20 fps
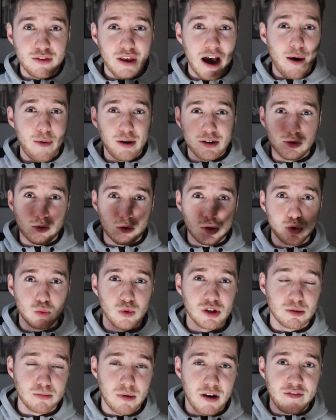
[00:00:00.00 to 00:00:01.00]
how I sort of
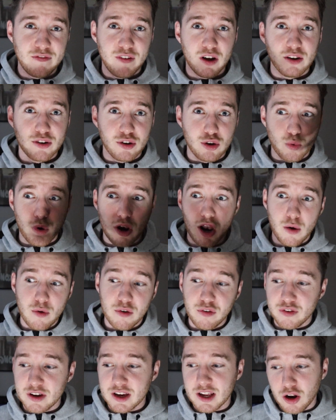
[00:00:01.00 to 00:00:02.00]
switched my fund to a
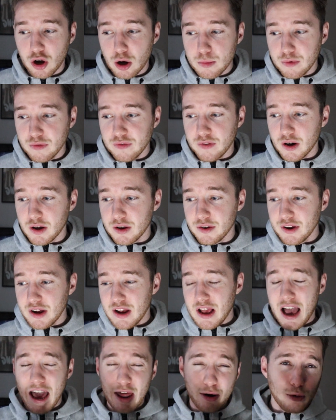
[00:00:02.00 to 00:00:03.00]
lower fee global fund,
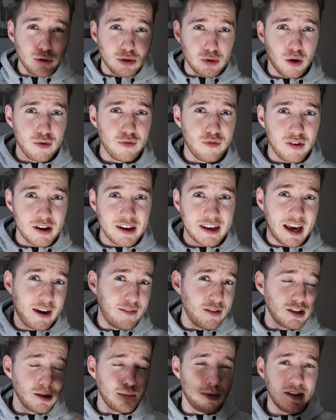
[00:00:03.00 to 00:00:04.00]
and also hopefully
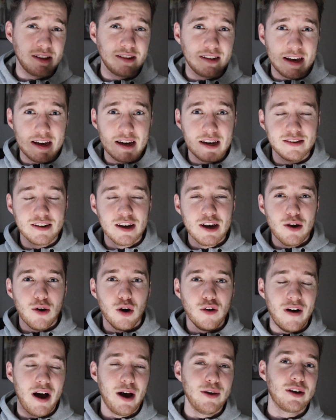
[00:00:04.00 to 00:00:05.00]
gave you some ideas
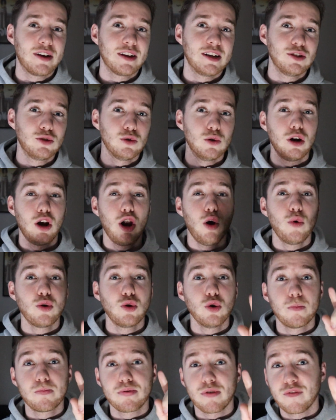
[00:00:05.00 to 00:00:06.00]
of how you can then sort of lower
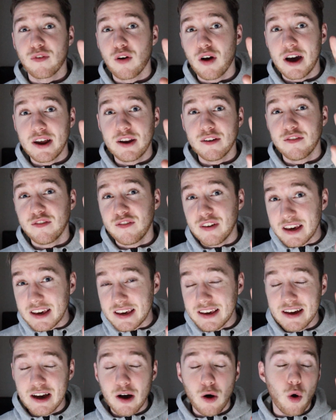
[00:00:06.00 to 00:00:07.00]
your provider
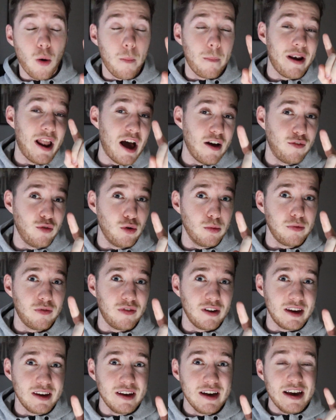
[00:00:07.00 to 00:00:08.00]
fee or platform
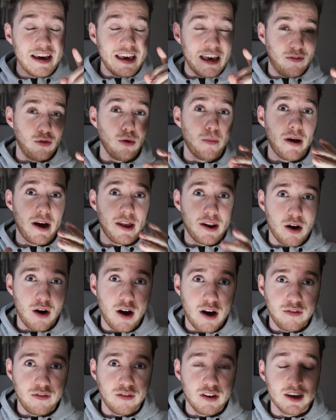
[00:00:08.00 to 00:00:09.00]
fee if you're paying a
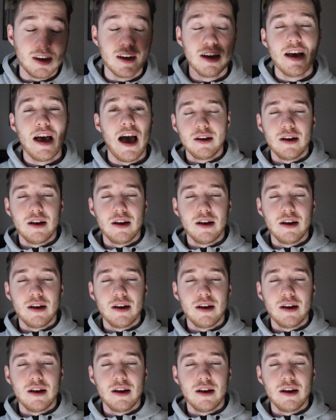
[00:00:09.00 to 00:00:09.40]
high fee,